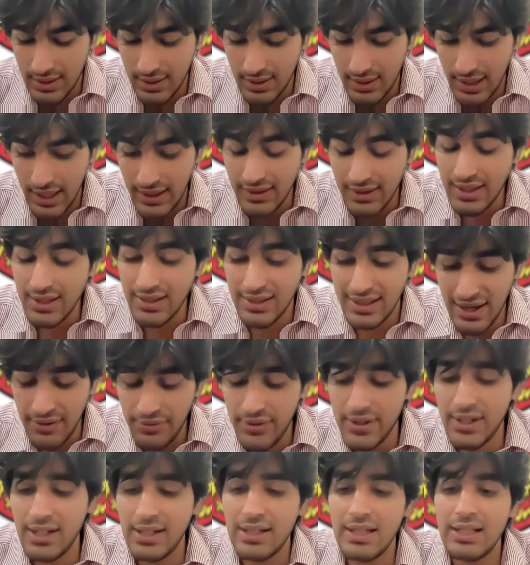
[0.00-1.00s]
I think
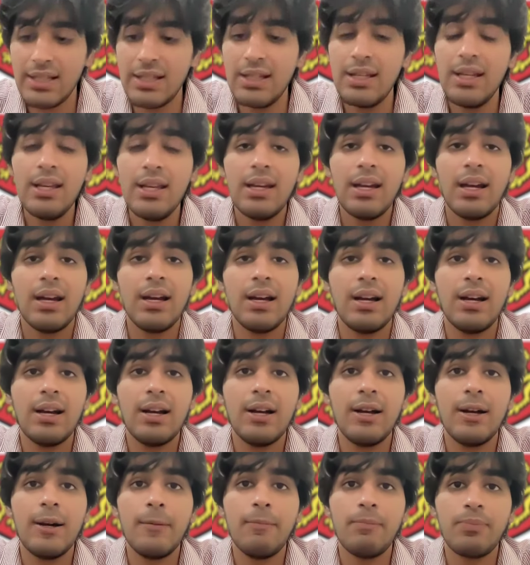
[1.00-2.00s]
definitely,
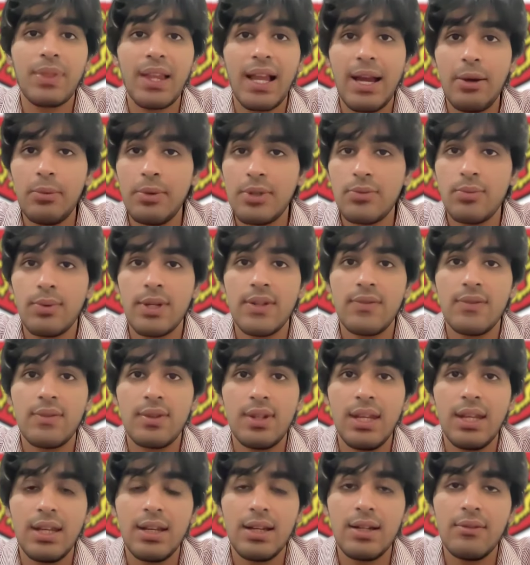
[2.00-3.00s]
I was once
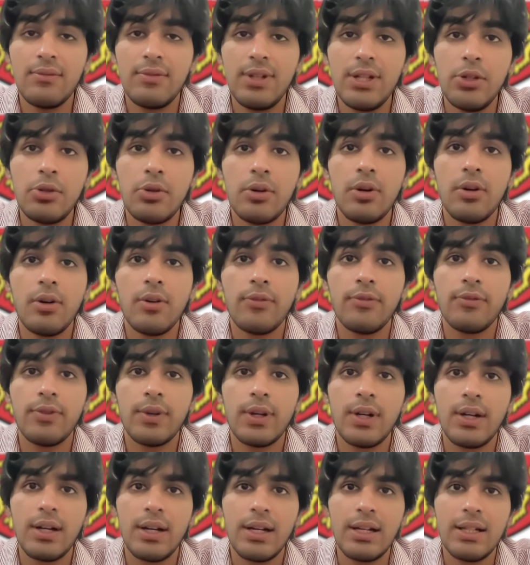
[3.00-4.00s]
seeing a video of
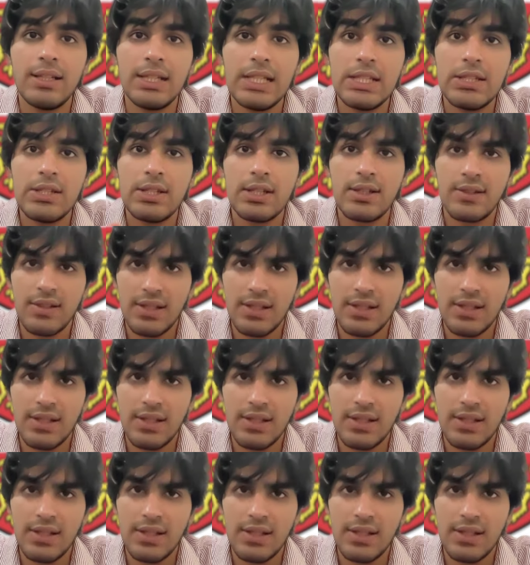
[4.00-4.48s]
a teacher.